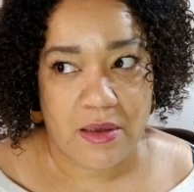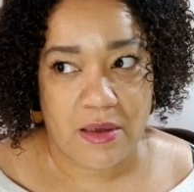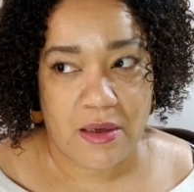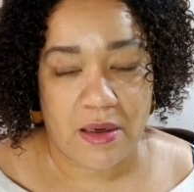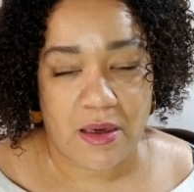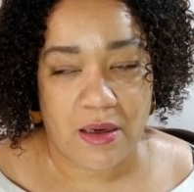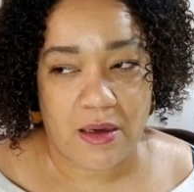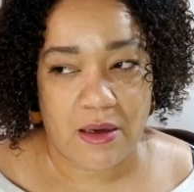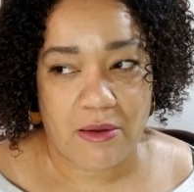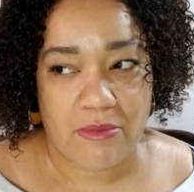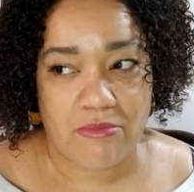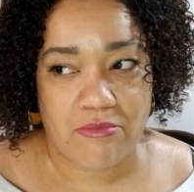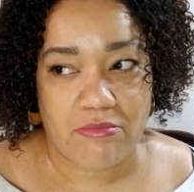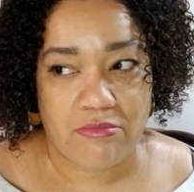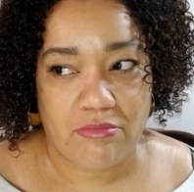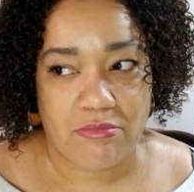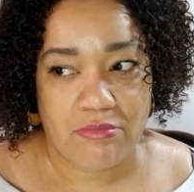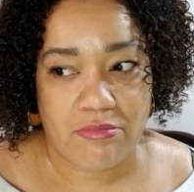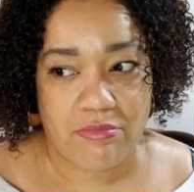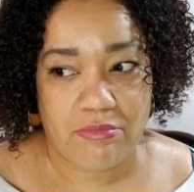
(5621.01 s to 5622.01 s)

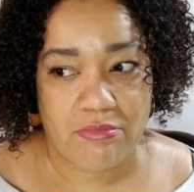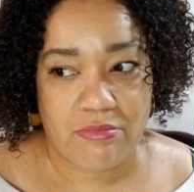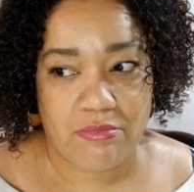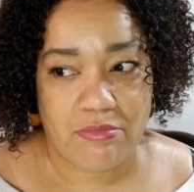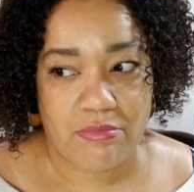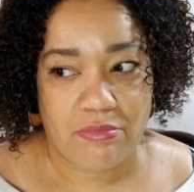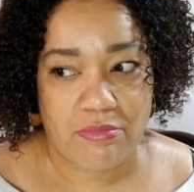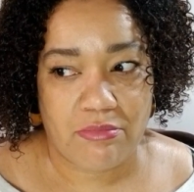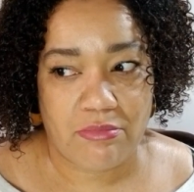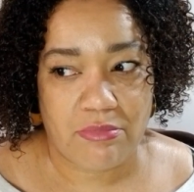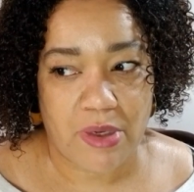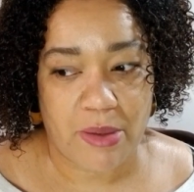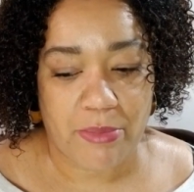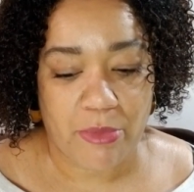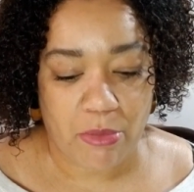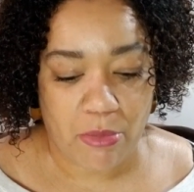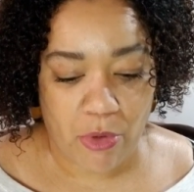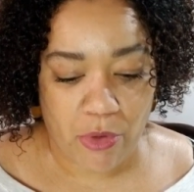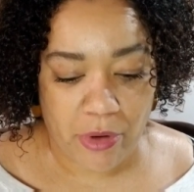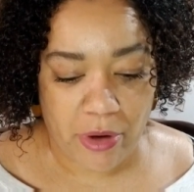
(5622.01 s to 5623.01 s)
a
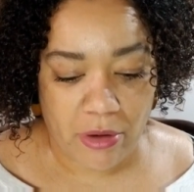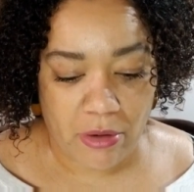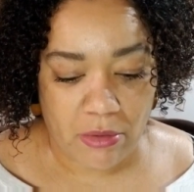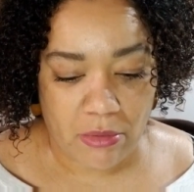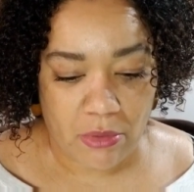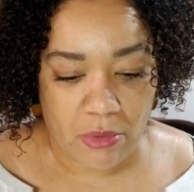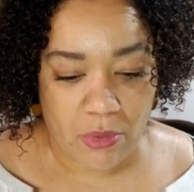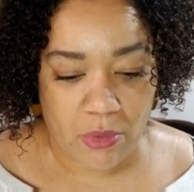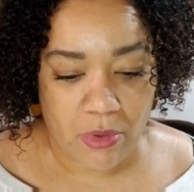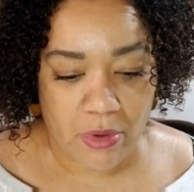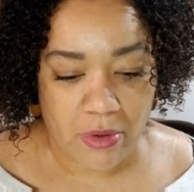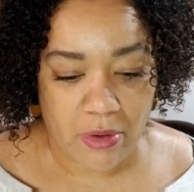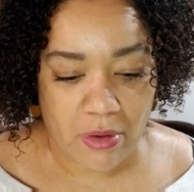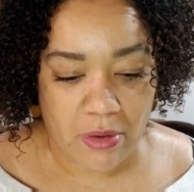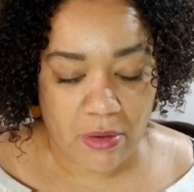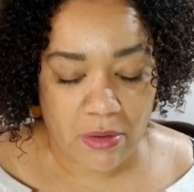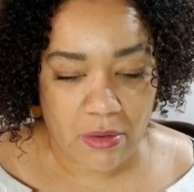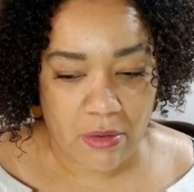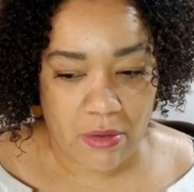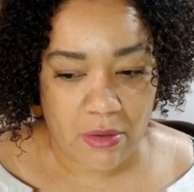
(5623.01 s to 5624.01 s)
memorial,
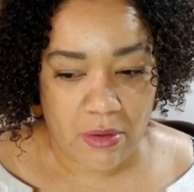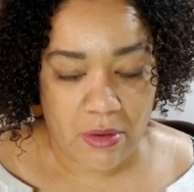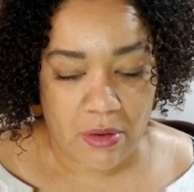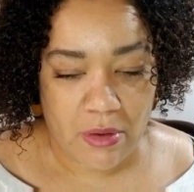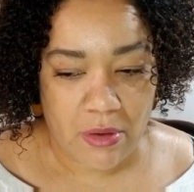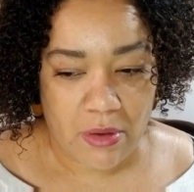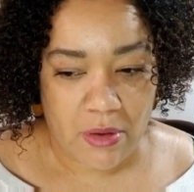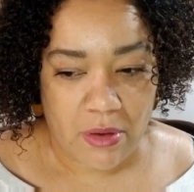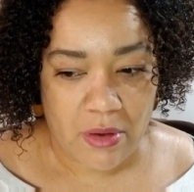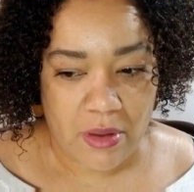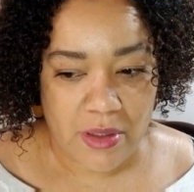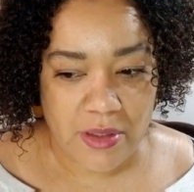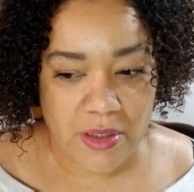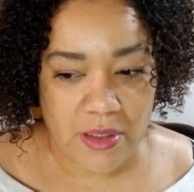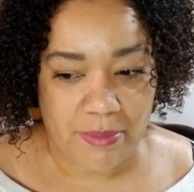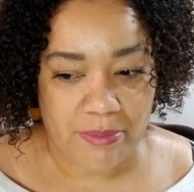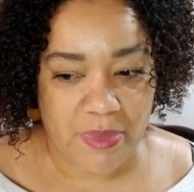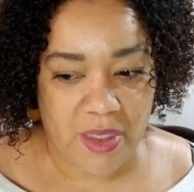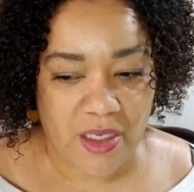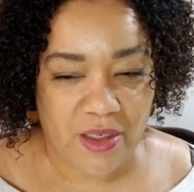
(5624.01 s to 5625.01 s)
or
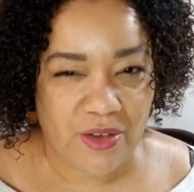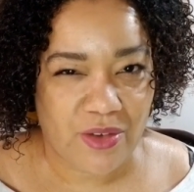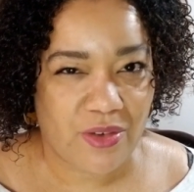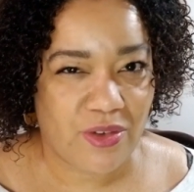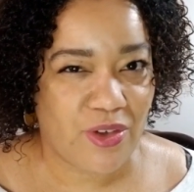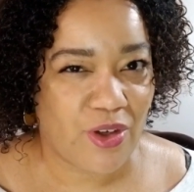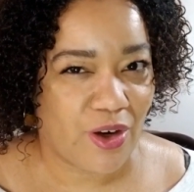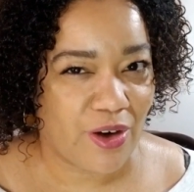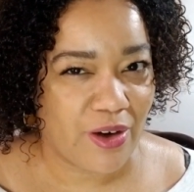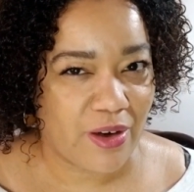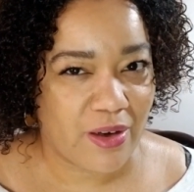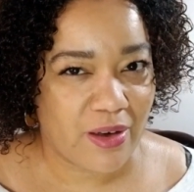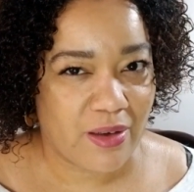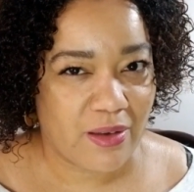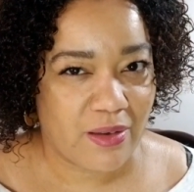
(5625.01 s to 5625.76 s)
something dark,